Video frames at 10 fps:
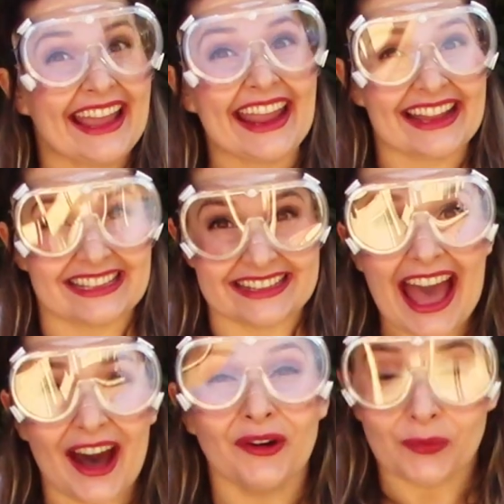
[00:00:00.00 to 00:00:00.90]
And
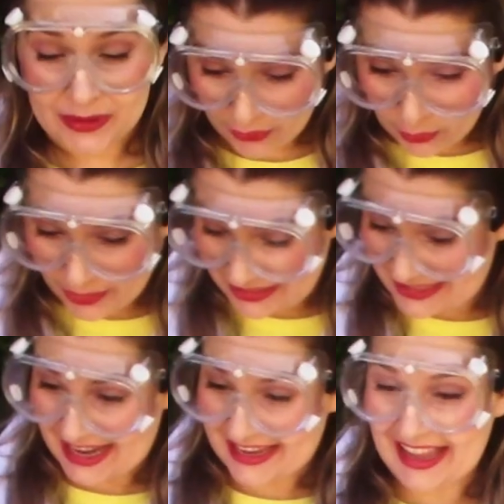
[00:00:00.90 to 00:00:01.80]
now we are going to
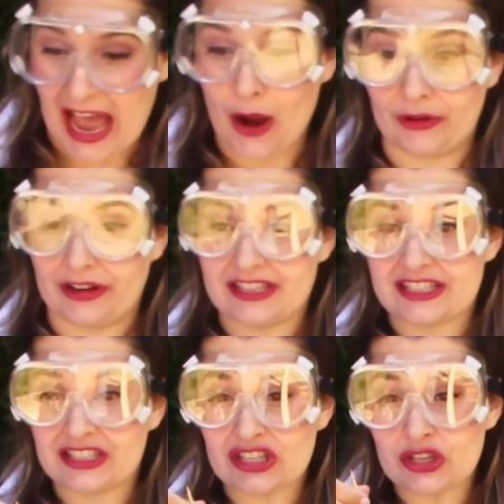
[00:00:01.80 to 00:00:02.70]
take our
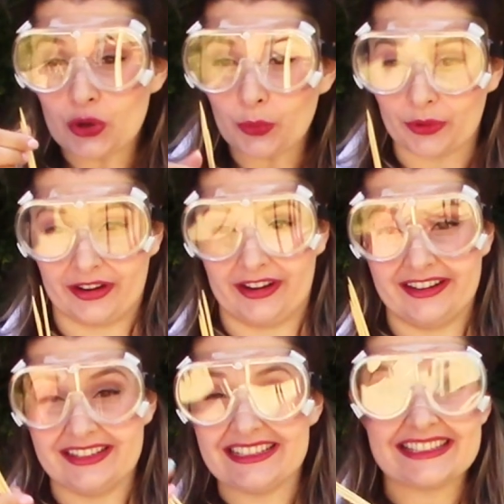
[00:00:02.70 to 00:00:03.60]

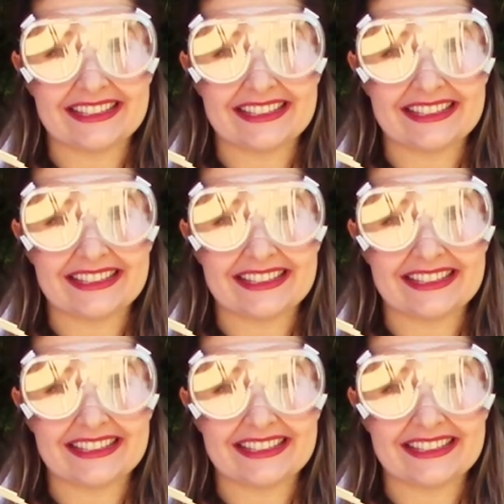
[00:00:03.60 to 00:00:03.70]
skewers